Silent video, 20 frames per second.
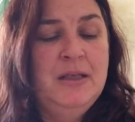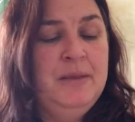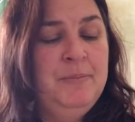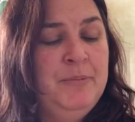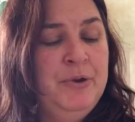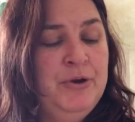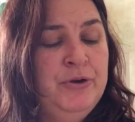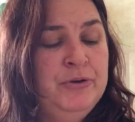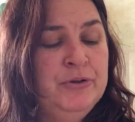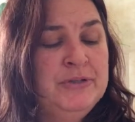
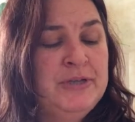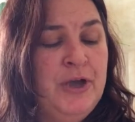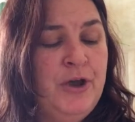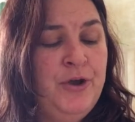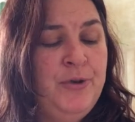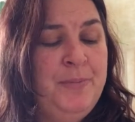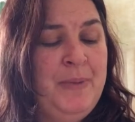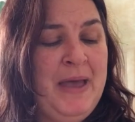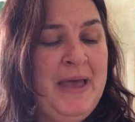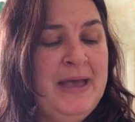Imperial
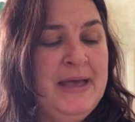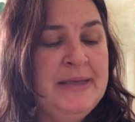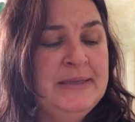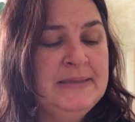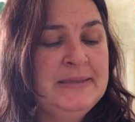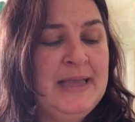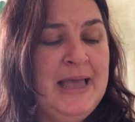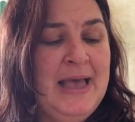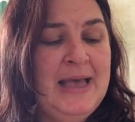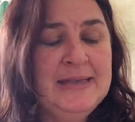
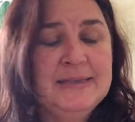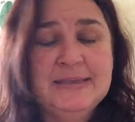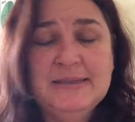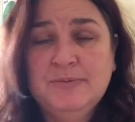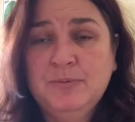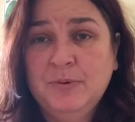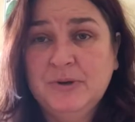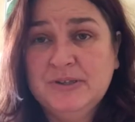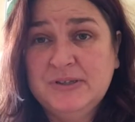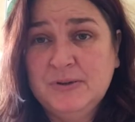Topaz
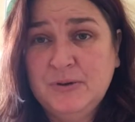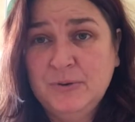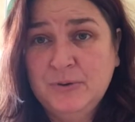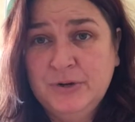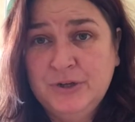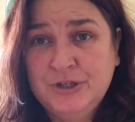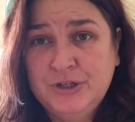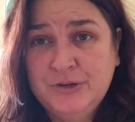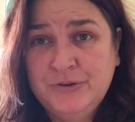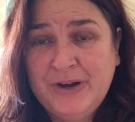has what's
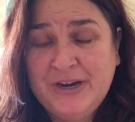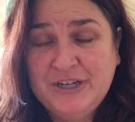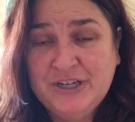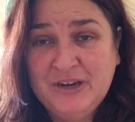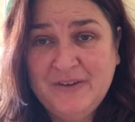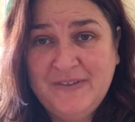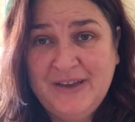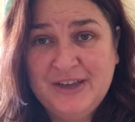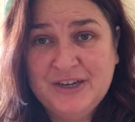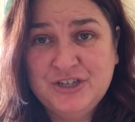called a
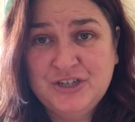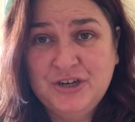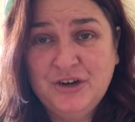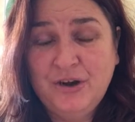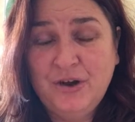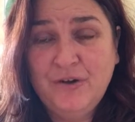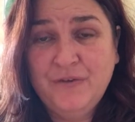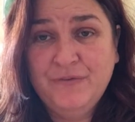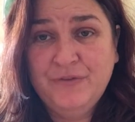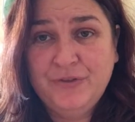duration of action
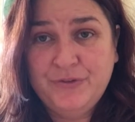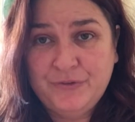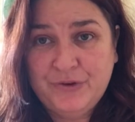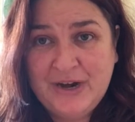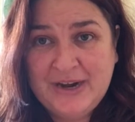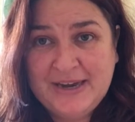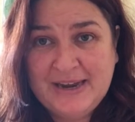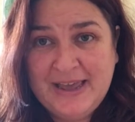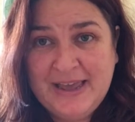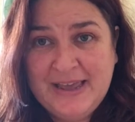of
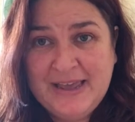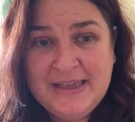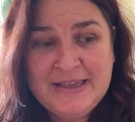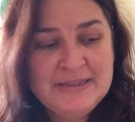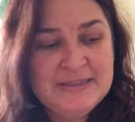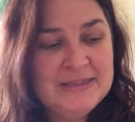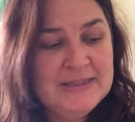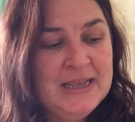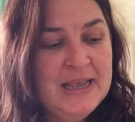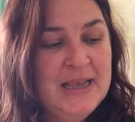3
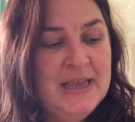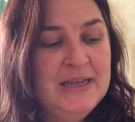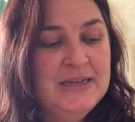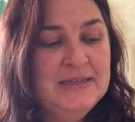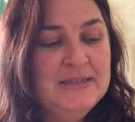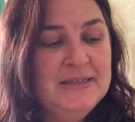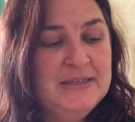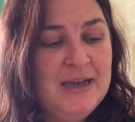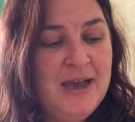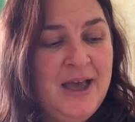days.
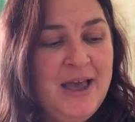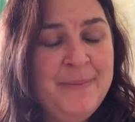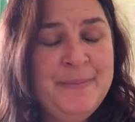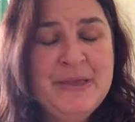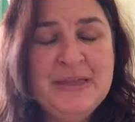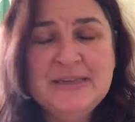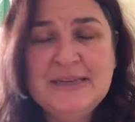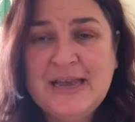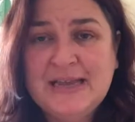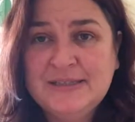
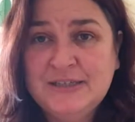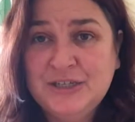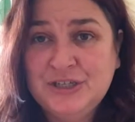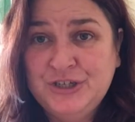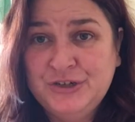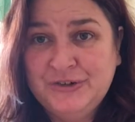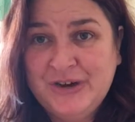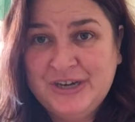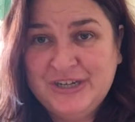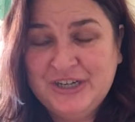Diamond has a
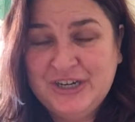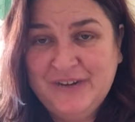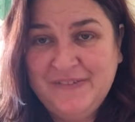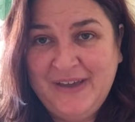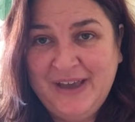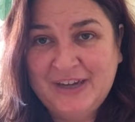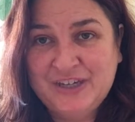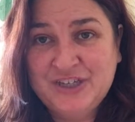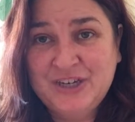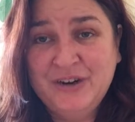duration of
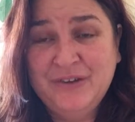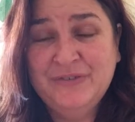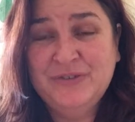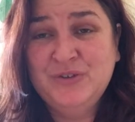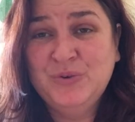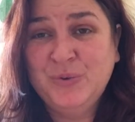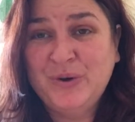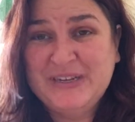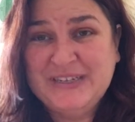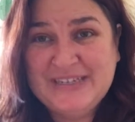action of
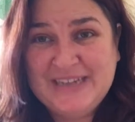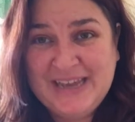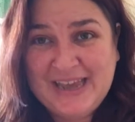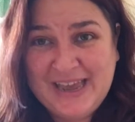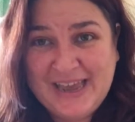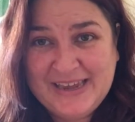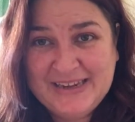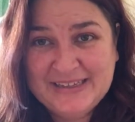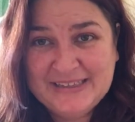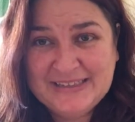
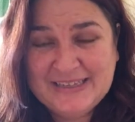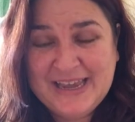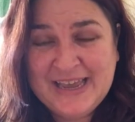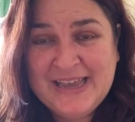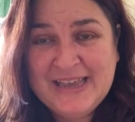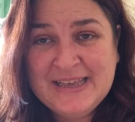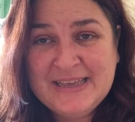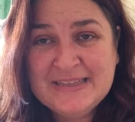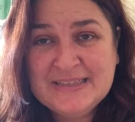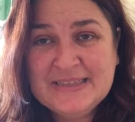28
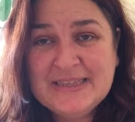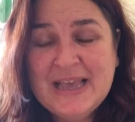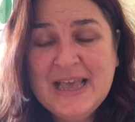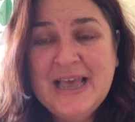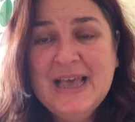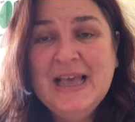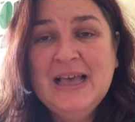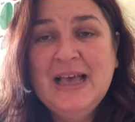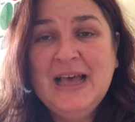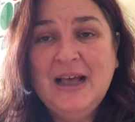days.
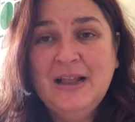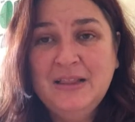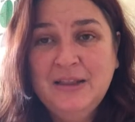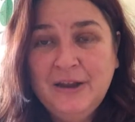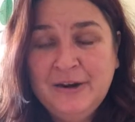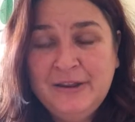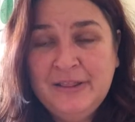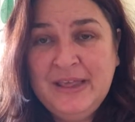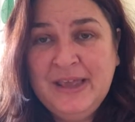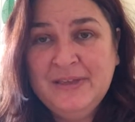A
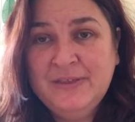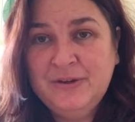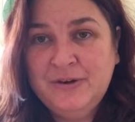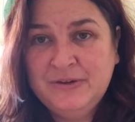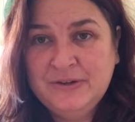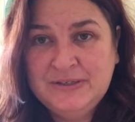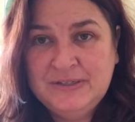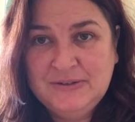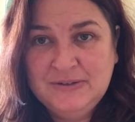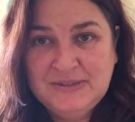lot of the other
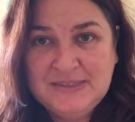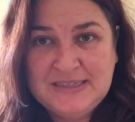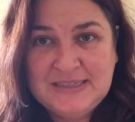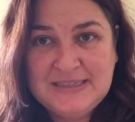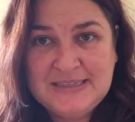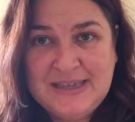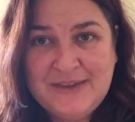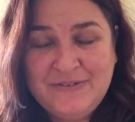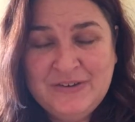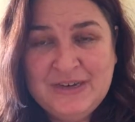crystals are
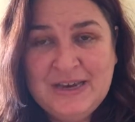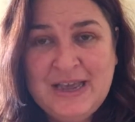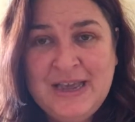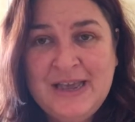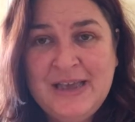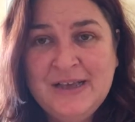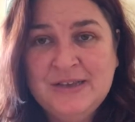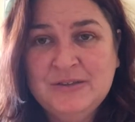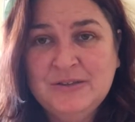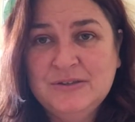7
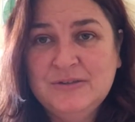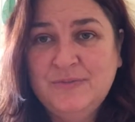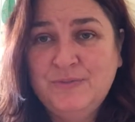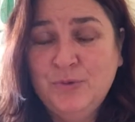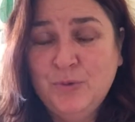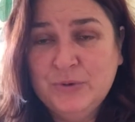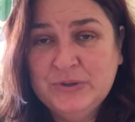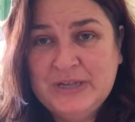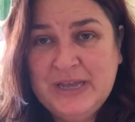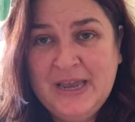days,
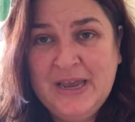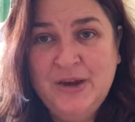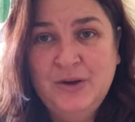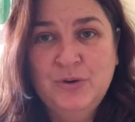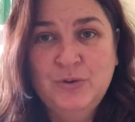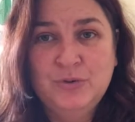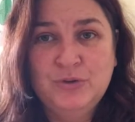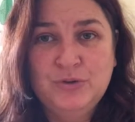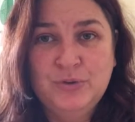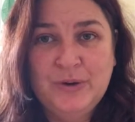14
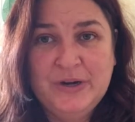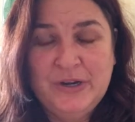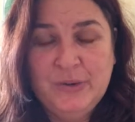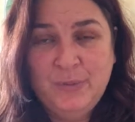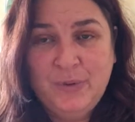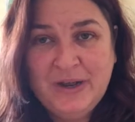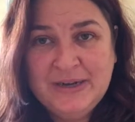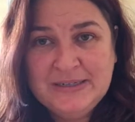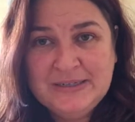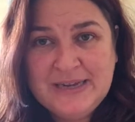or
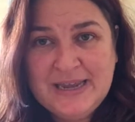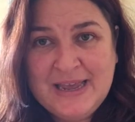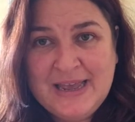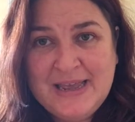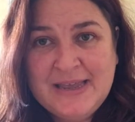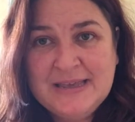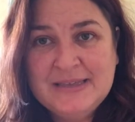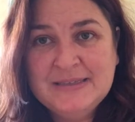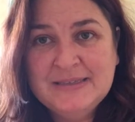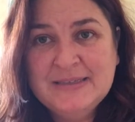21
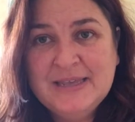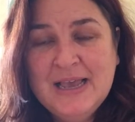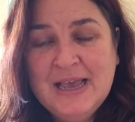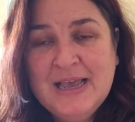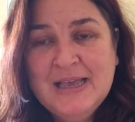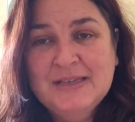days.